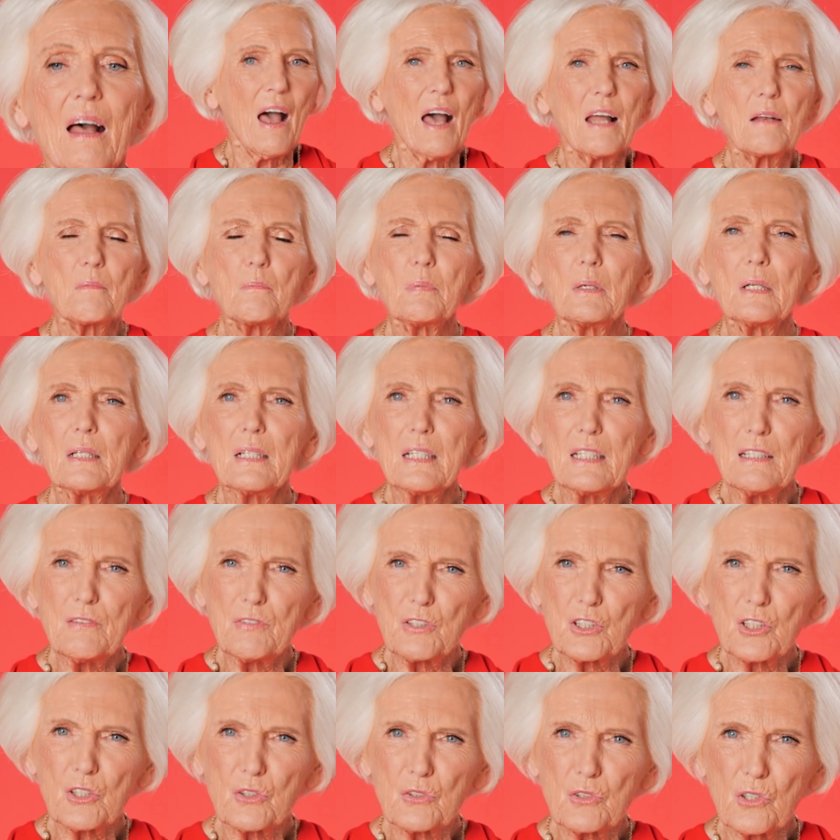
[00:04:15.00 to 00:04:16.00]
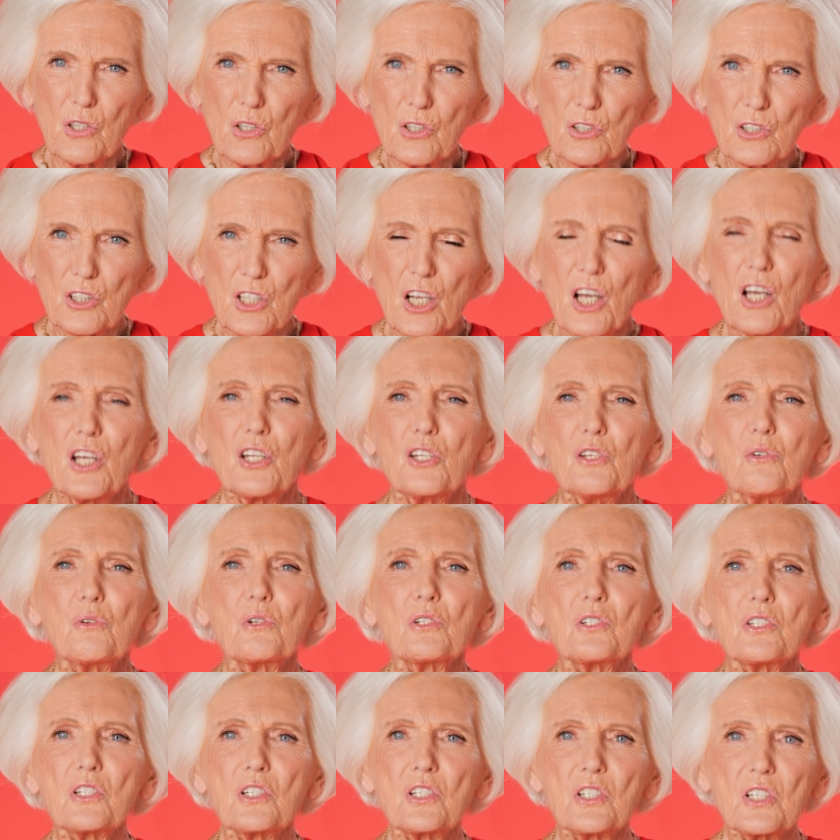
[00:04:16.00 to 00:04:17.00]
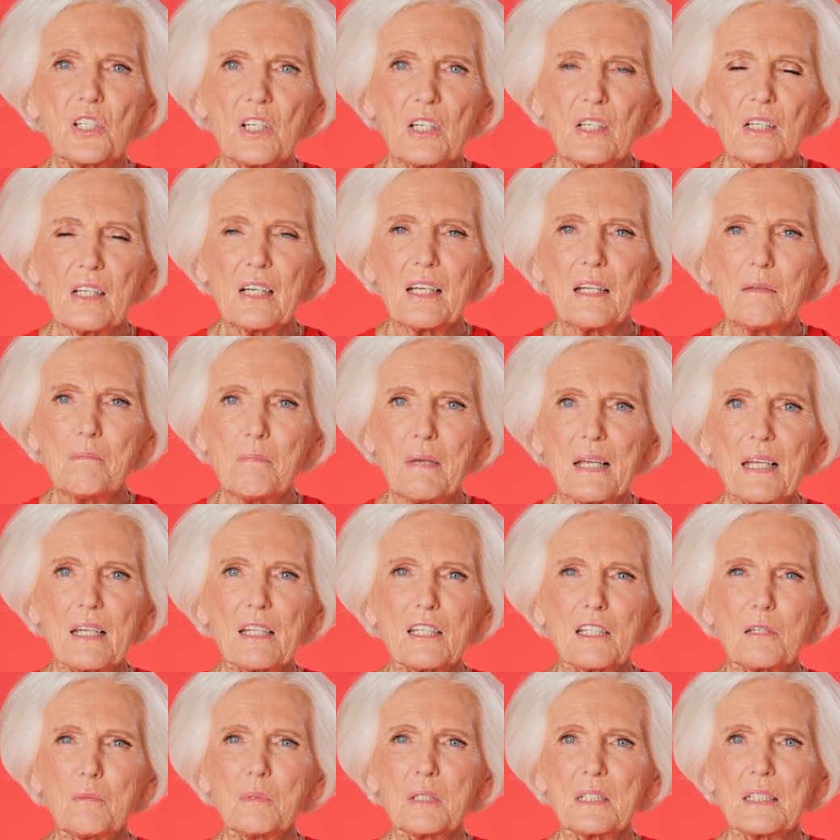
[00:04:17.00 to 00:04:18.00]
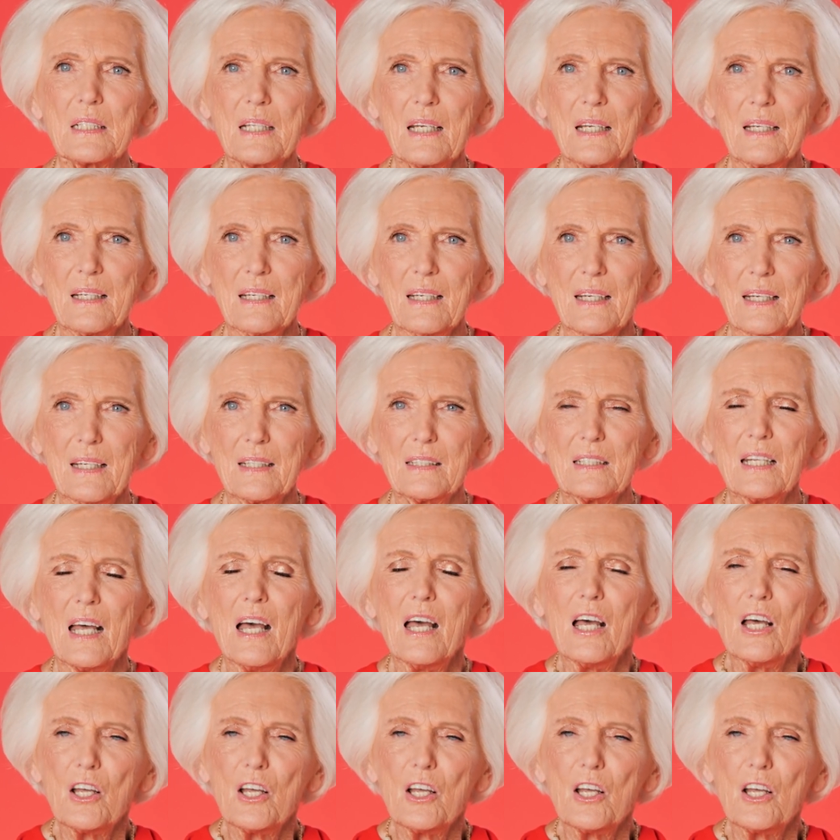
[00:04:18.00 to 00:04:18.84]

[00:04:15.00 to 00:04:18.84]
And believe it or not, you can certainly make them a day ahead,